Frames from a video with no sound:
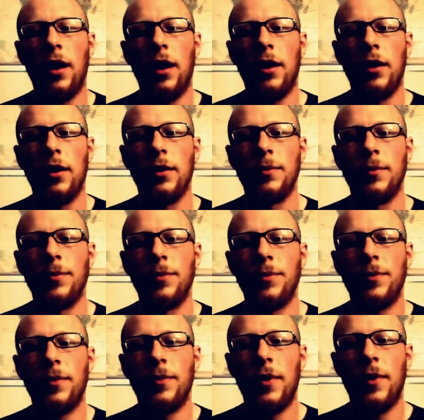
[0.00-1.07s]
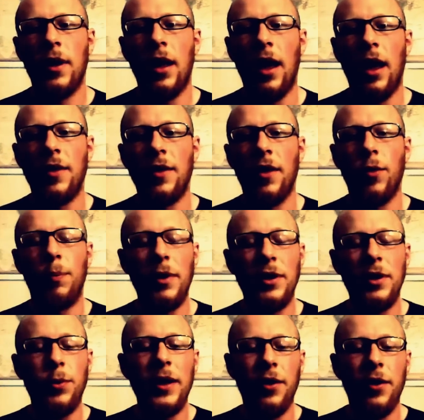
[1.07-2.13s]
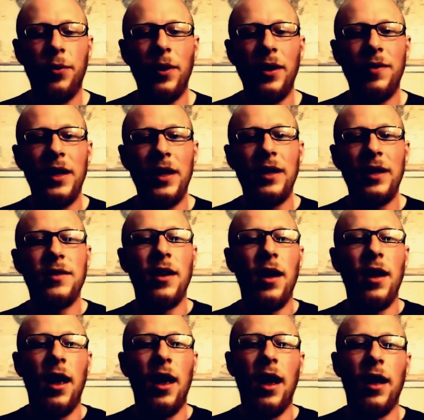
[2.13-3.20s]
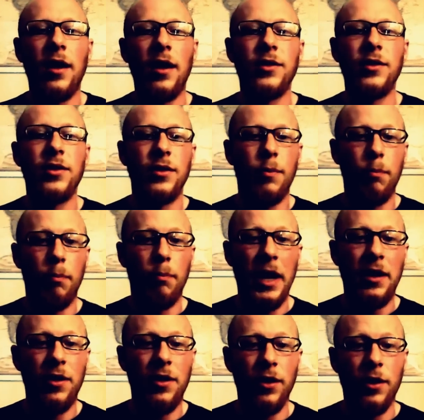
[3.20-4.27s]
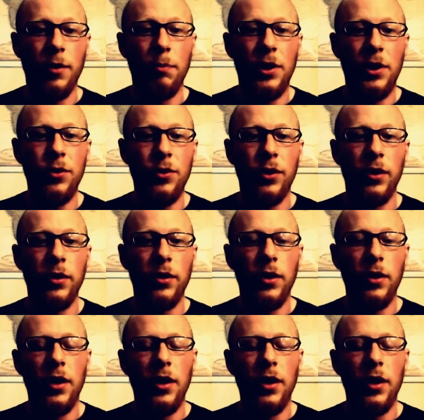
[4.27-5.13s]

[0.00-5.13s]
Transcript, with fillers: um, and between the three of these and Mike the computer,